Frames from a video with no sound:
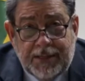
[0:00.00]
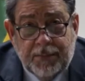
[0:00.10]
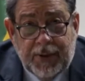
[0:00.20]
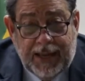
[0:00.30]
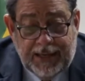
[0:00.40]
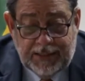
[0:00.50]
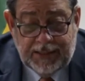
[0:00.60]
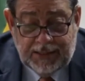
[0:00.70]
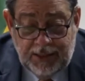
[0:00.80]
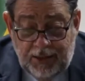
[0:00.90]

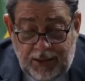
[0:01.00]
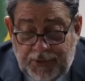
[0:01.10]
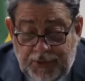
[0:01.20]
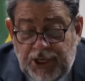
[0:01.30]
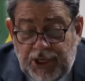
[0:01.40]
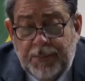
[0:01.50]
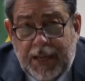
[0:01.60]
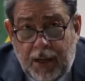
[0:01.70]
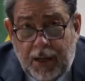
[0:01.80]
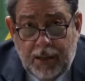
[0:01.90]
supplies of cheap
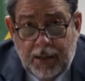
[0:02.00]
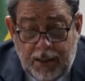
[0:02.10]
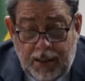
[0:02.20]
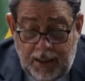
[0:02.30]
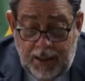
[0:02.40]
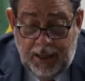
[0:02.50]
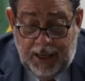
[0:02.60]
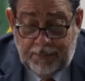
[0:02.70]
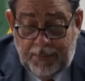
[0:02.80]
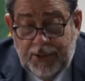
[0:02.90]
labor
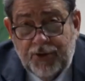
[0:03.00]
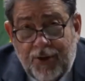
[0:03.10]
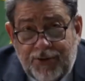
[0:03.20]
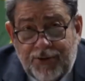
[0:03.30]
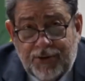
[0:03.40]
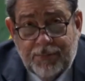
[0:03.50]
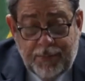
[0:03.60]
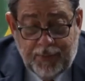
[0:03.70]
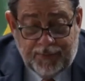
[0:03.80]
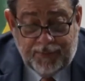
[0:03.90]
and buttressed by
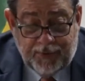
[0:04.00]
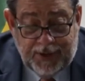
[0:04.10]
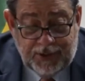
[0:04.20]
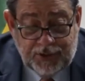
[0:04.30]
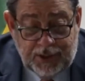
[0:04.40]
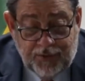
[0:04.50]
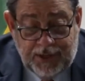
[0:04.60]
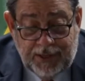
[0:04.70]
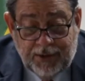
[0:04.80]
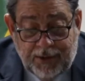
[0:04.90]
preferential
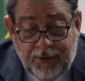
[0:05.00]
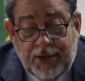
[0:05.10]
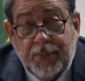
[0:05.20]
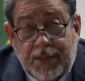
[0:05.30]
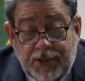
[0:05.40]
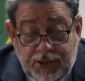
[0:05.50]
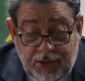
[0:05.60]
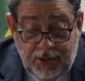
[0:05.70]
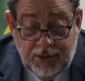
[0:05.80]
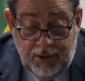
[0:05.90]
trading arrangements
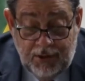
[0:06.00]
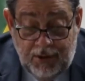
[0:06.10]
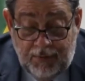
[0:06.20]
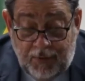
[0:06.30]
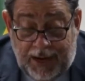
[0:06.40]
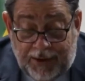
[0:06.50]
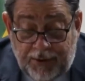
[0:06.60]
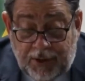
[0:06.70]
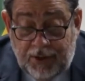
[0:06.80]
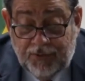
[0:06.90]
for
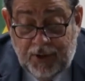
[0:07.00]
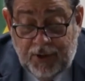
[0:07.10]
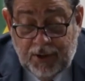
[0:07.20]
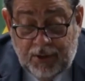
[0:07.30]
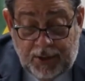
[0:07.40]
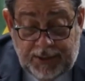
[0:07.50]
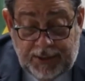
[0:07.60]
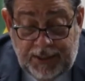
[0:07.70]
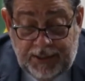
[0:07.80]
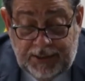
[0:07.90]
agricultural
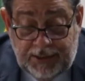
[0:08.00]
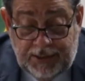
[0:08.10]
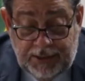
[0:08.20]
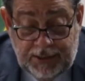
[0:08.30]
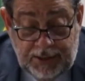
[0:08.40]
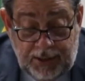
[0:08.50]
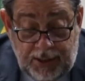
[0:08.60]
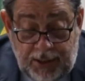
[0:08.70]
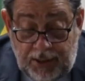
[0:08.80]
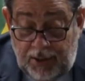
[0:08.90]
commodities
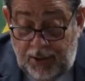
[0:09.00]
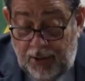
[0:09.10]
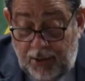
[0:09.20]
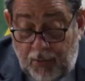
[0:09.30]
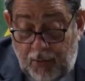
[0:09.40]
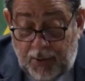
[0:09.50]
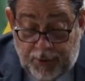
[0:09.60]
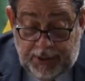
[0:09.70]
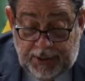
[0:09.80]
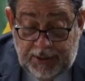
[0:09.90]
with
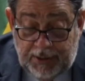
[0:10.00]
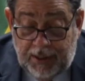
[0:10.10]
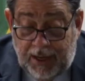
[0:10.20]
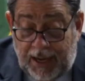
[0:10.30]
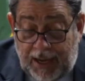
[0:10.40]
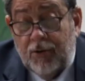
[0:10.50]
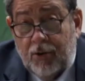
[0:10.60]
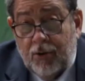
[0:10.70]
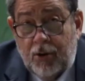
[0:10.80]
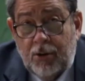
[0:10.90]
Britain
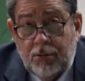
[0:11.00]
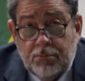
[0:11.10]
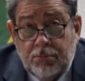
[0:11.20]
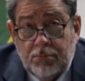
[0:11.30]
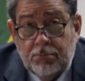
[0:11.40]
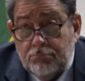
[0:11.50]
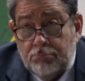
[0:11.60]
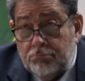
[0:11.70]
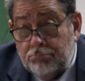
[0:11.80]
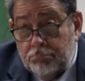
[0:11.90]
and/or
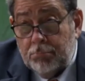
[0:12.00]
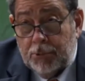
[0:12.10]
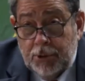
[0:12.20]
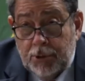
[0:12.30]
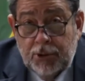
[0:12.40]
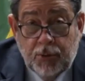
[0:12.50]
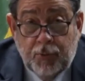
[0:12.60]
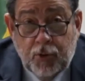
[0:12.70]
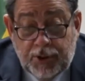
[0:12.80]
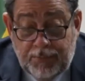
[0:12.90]

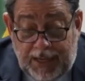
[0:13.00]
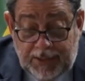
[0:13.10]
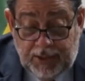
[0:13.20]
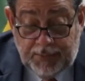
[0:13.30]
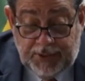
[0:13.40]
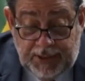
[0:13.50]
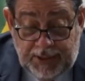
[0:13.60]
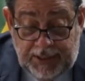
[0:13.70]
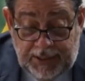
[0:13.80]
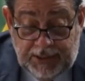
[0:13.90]
supported by
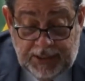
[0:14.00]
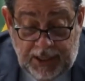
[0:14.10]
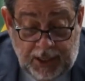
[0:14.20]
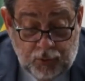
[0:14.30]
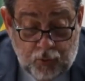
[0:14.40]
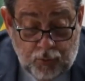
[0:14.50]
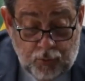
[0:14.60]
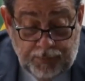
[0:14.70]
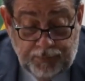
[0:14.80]
subsidies at home.